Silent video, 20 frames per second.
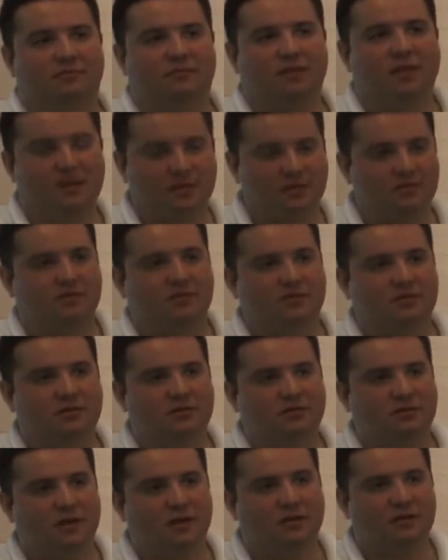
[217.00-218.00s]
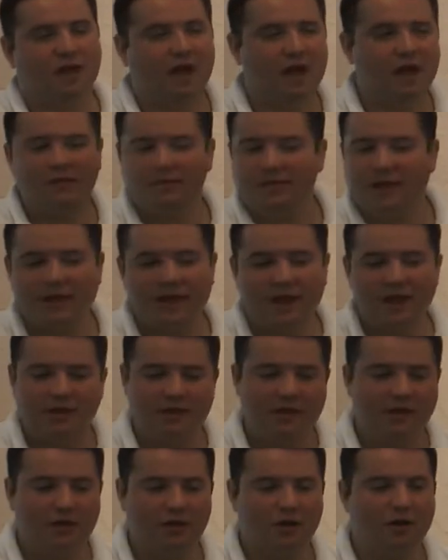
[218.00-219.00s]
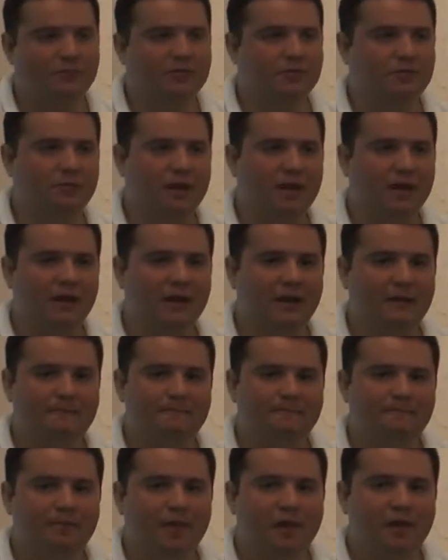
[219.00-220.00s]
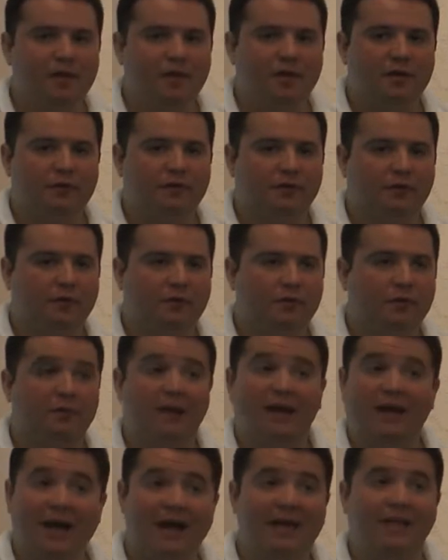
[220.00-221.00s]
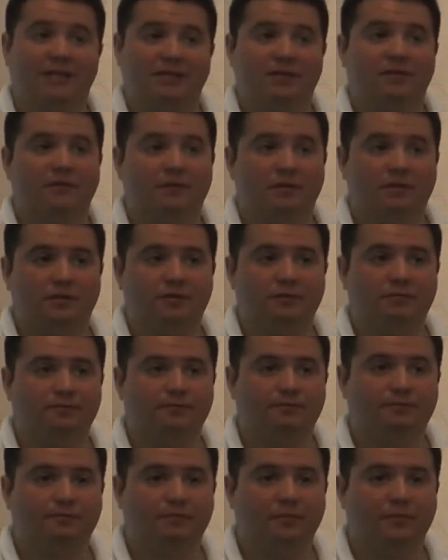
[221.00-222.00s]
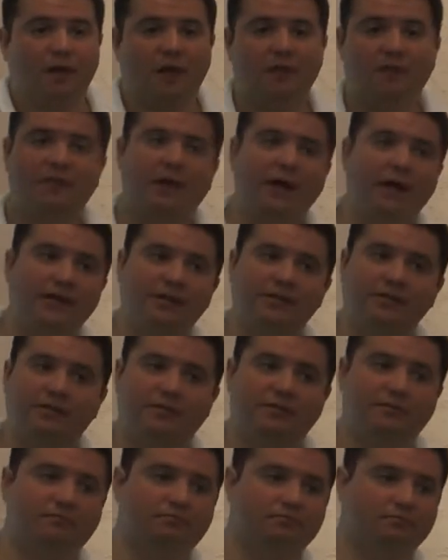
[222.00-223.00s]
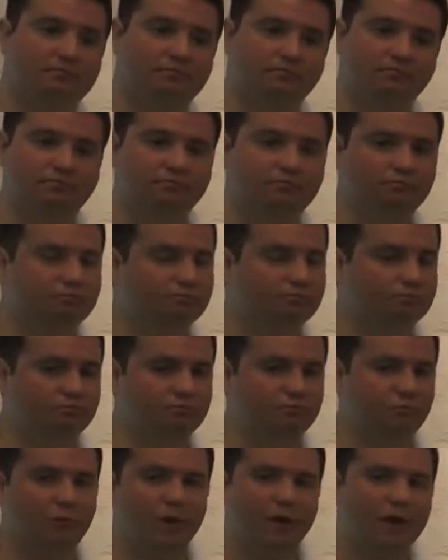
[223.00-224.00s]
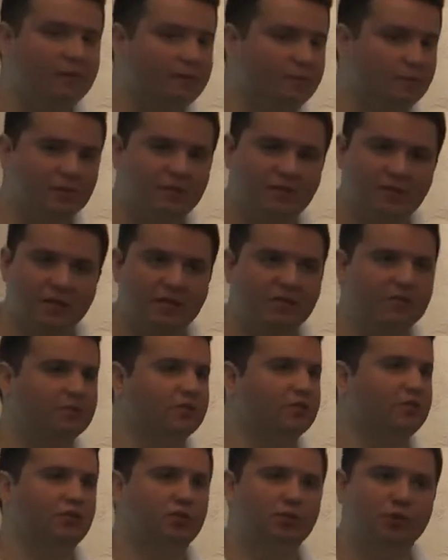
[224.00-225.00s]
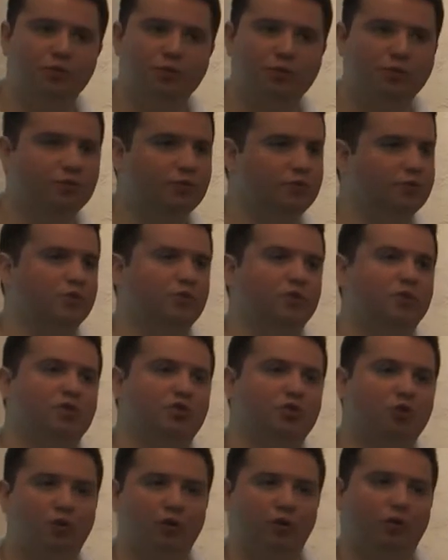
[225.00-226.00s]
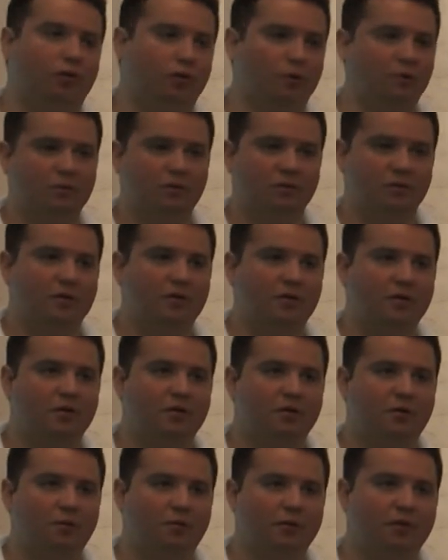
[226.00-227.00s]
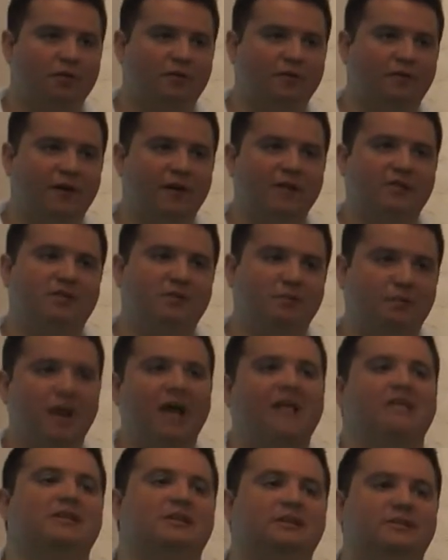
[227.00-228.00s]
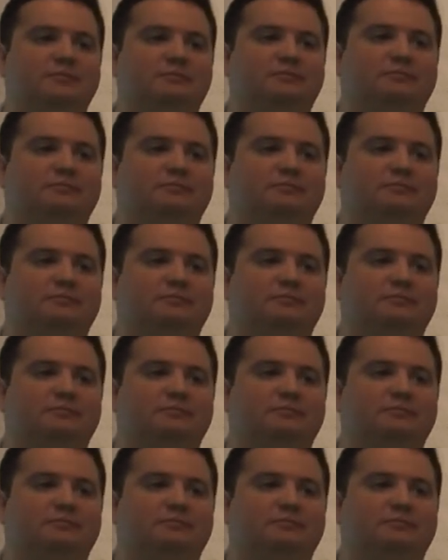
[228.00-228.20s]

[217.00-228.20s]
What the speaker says: Yes, and that I think comes mainly from the minerality of it. And that is 100% due to the soil where the vines are planted.